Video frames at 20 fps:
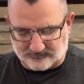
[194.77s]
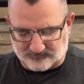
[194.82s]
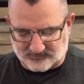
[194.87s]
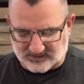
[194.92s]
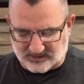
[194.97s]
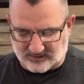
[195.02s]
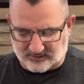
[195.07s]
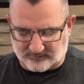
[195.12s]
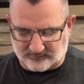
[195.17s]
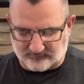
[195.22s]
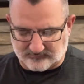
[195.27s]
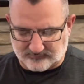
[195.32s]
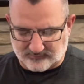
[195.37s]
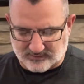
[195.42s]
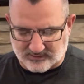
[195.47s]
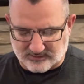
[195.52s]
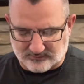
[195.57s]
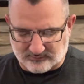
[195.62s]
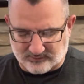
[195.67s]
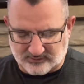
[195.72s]
It is
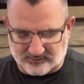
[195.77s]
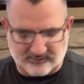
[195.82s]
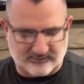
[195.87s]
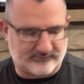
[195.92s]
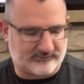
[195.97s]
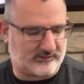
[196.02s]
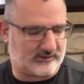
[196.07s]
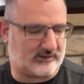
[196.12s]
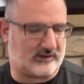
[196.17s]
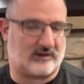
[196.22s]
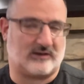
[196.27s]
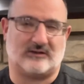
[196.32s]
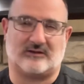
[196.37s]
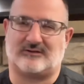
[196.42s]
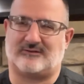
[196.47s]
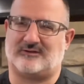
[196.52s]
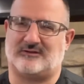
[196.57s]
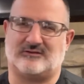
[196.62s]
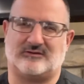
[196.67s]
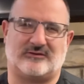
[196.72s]
very realistic and, like I
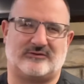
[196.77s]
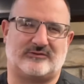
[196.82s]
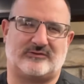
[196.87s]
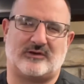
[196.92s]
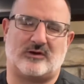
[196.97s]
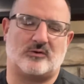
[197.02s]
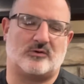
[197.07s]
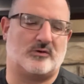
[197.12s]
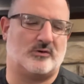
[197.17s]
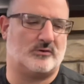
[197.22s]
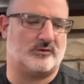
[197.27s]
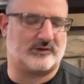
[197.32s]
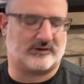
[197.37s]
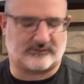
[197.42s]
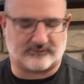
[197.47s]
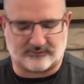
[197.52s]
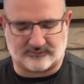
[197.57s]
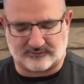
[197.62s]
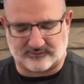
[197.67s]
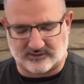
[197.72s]
said, just so cooling
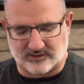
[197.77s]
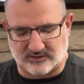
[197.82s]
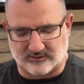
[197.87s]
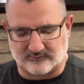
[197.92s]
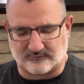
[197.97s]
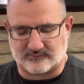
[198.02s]
to the skin,